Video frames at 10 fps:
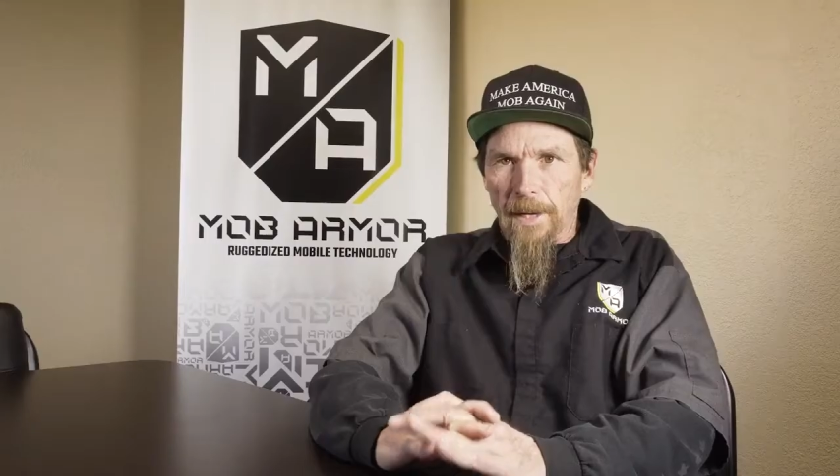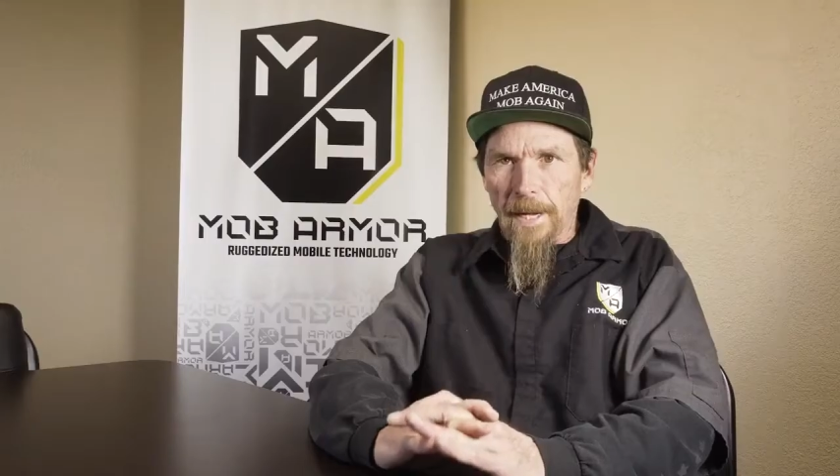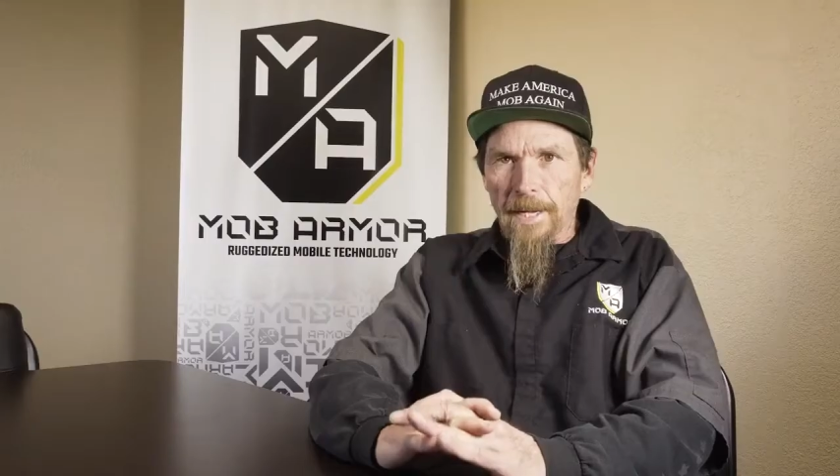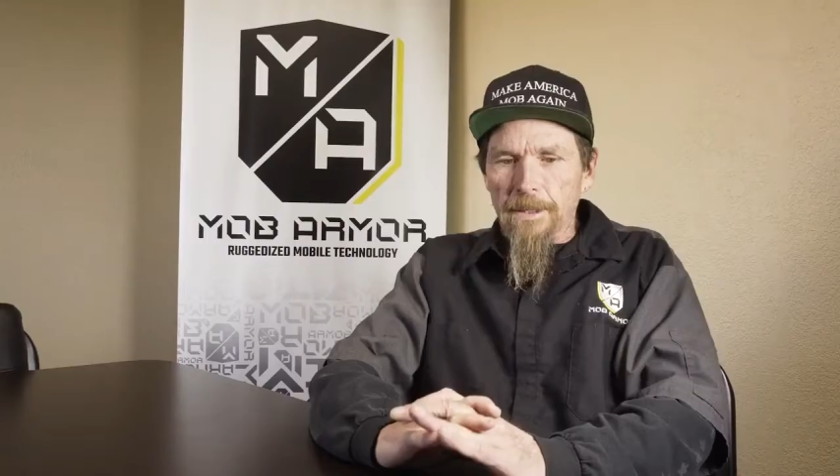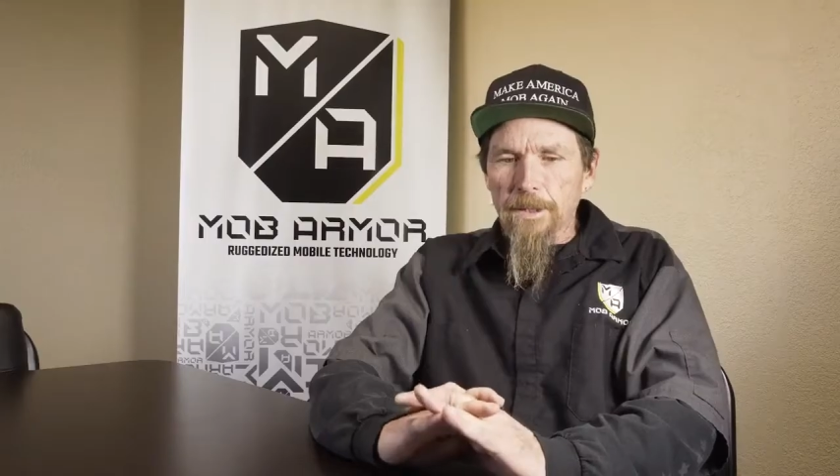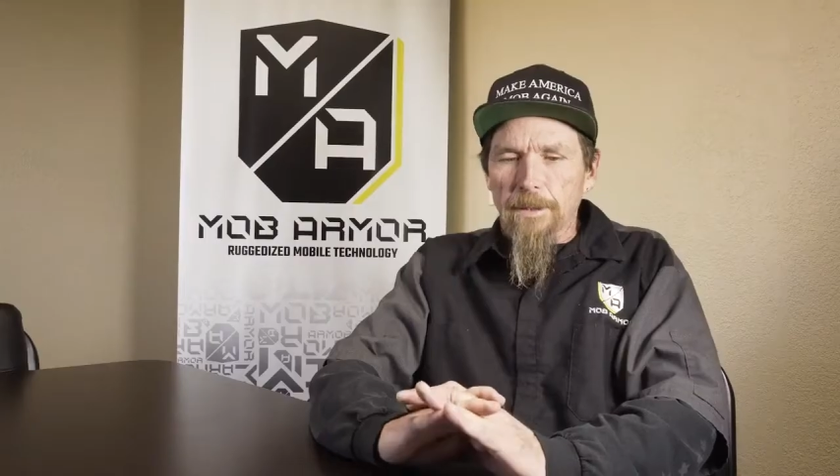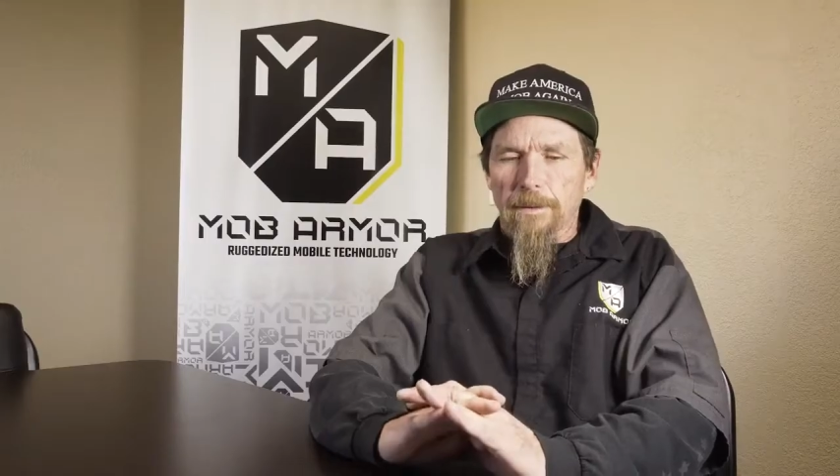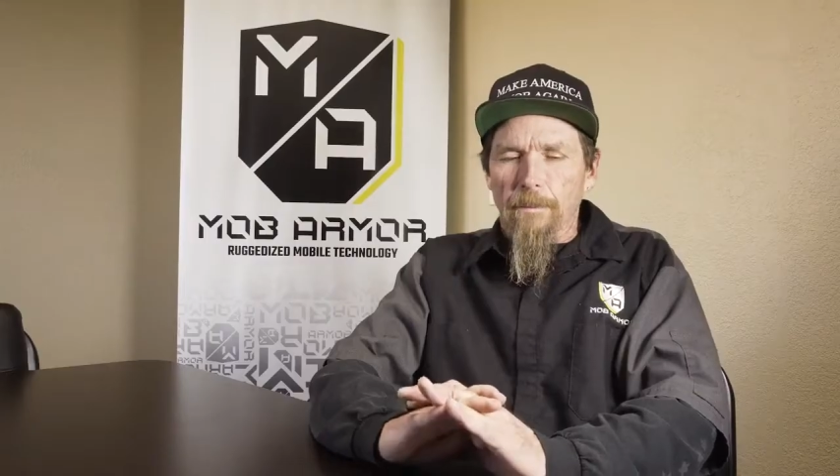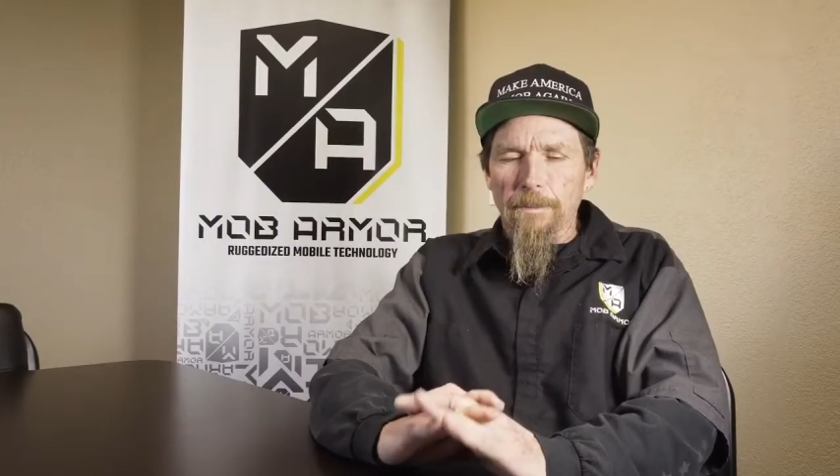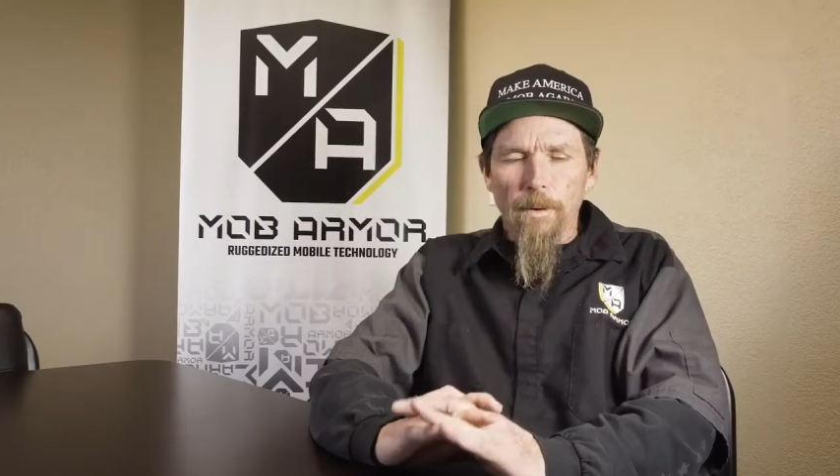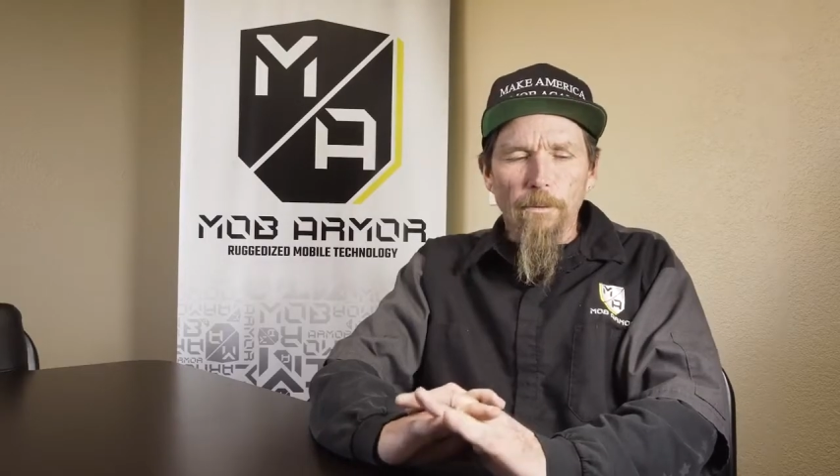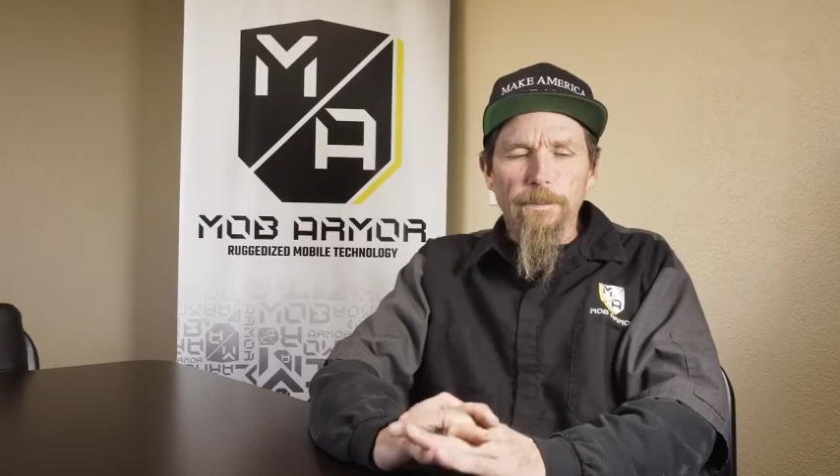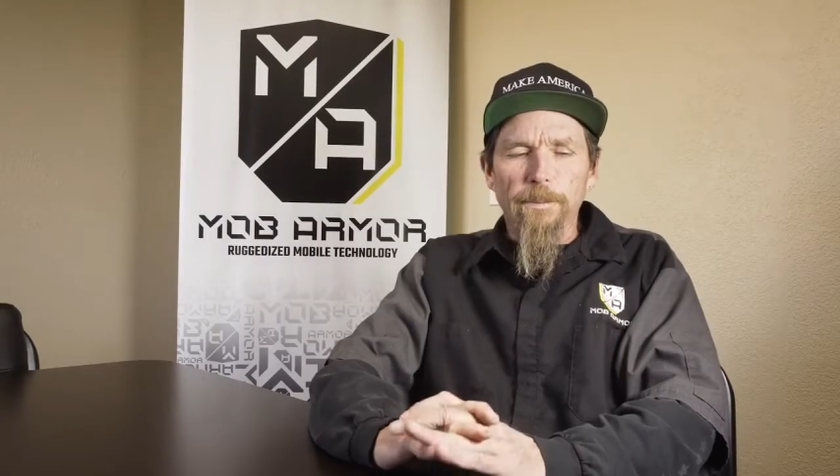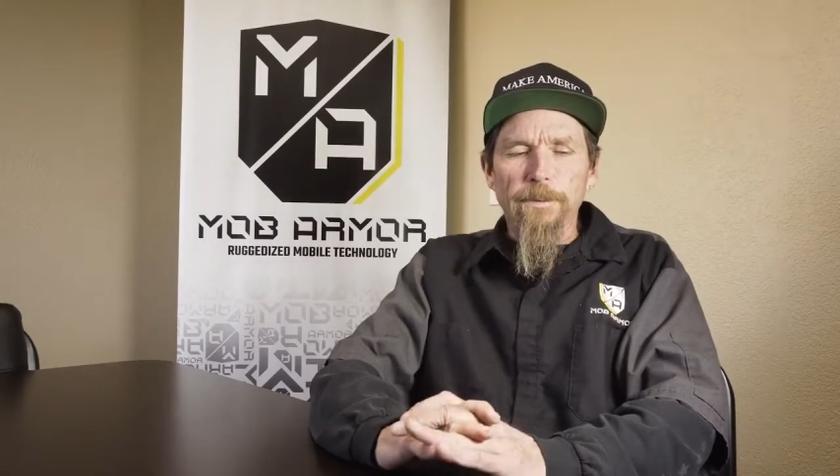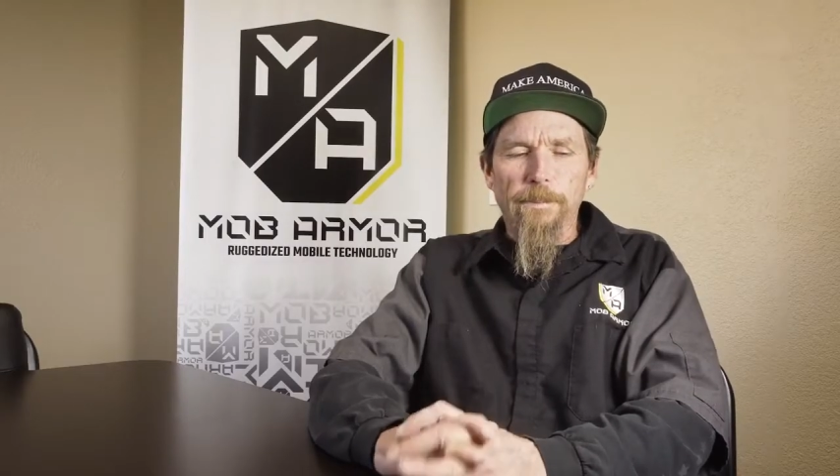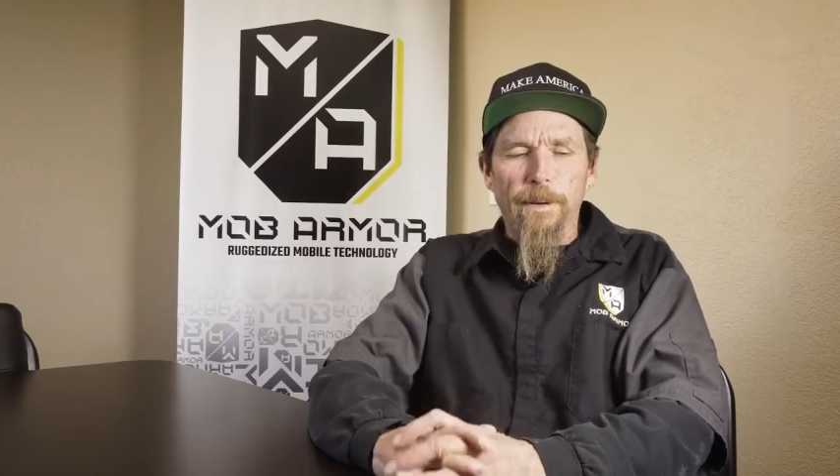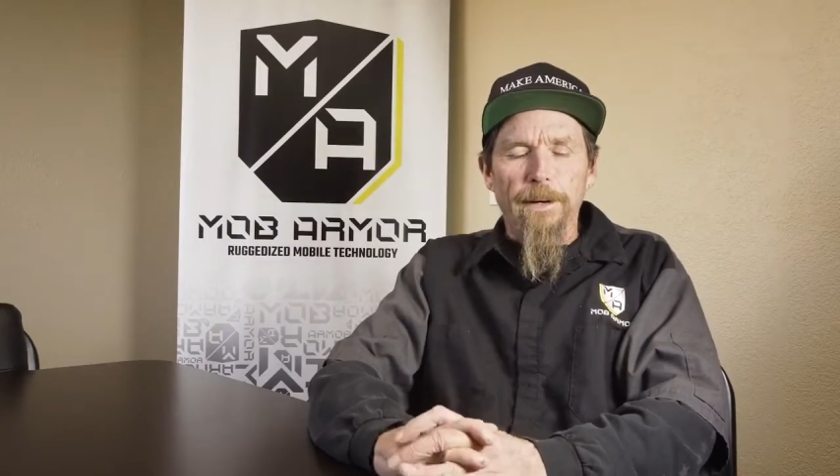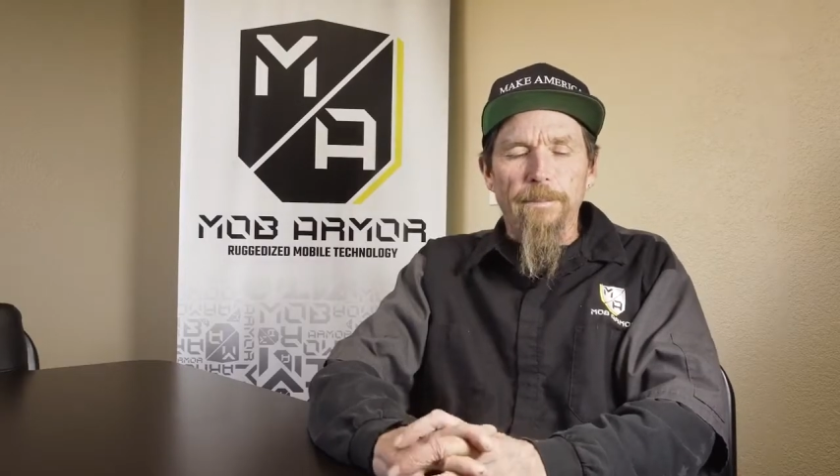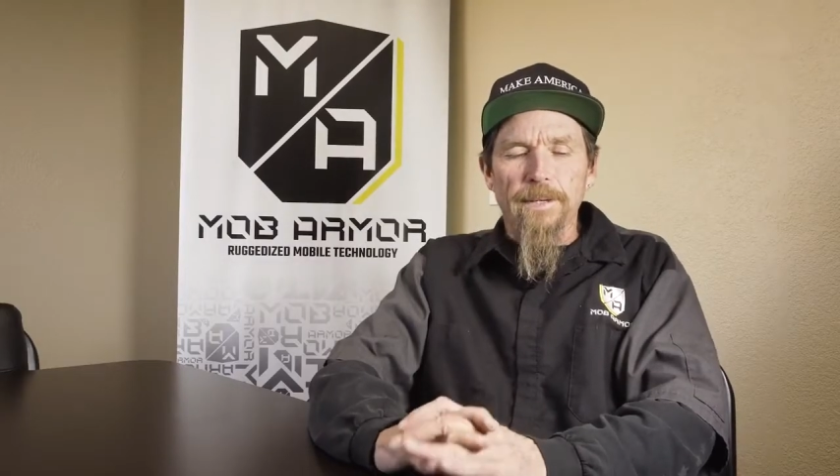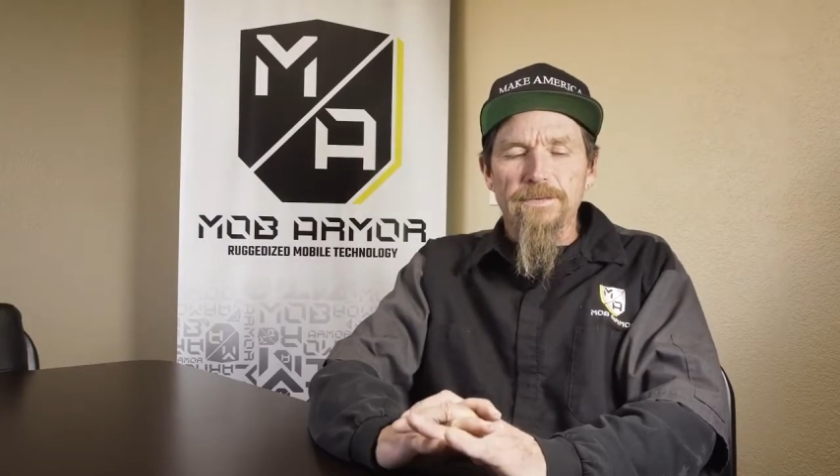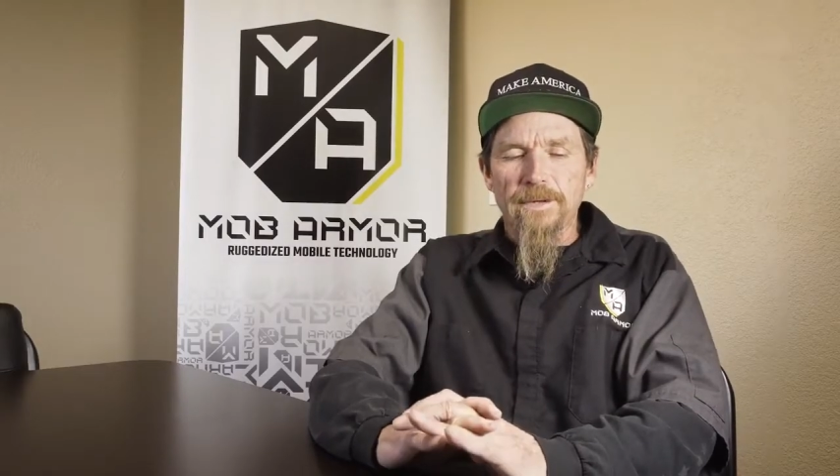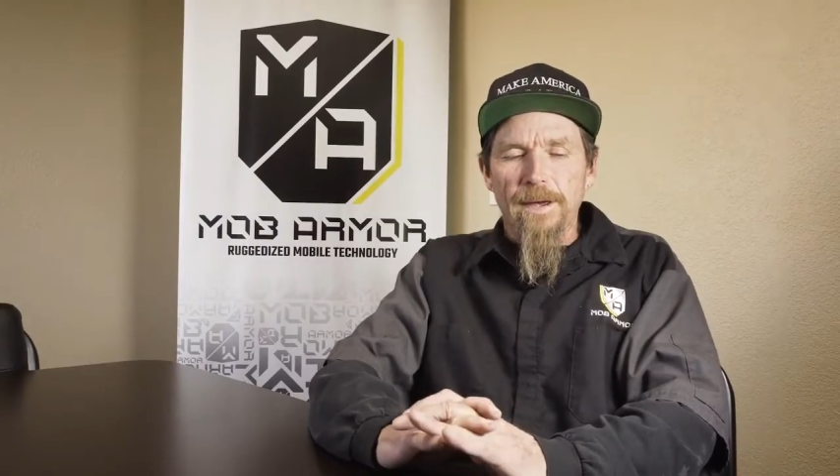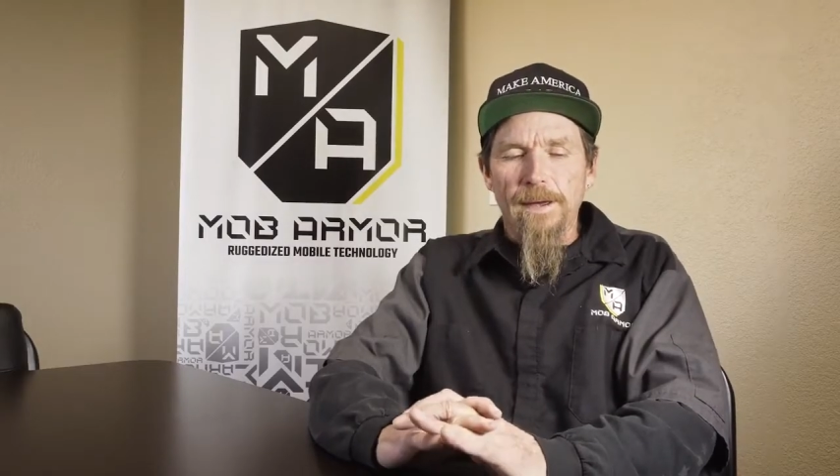range with multiple departments,